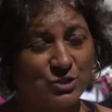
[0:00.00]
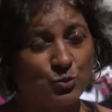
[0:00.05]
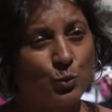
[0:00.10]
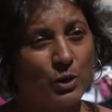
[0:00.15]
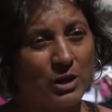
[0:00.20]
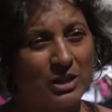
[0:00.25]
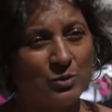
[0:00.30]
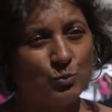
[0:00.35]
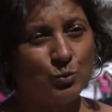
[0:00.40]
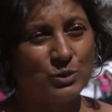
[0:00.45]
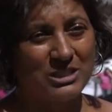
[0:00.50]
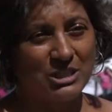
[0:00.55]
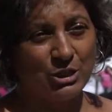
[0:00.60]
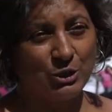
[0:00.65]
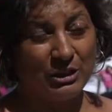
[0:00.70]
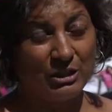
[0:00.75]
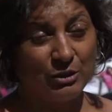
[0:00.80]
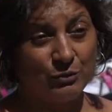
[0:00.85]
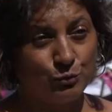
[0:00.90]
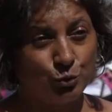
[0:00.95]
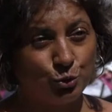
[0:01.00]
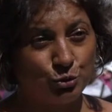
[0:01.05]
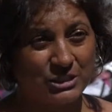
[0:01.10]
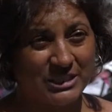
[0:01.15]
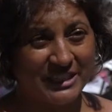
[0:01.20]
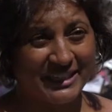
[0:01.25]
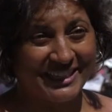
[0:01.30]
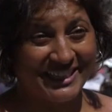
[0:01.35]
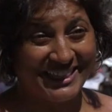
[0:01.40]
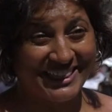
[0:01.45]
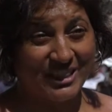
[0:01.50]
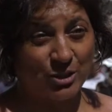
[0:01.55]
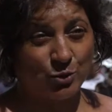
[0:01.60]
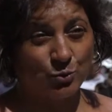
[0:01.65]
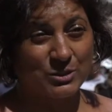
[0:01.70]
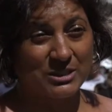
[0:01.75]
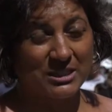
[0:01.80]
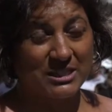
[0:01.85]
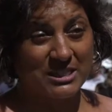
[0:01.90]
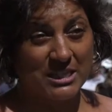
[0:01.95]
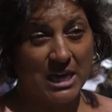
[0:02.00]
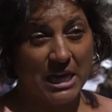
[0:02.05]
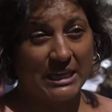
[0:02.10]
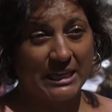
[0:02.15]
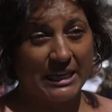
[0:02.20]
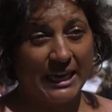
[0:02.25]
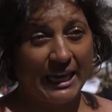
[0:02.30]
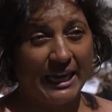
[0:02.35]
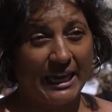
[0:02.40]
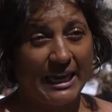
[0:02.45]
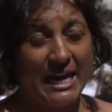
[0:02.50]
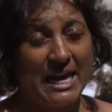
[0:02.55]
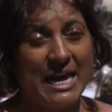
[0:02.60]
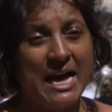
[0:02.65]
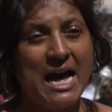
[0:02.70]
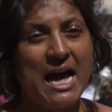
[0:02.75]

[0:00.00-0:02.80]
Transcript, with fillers: and one of them was Louis the fourteenth, who was the Sun King.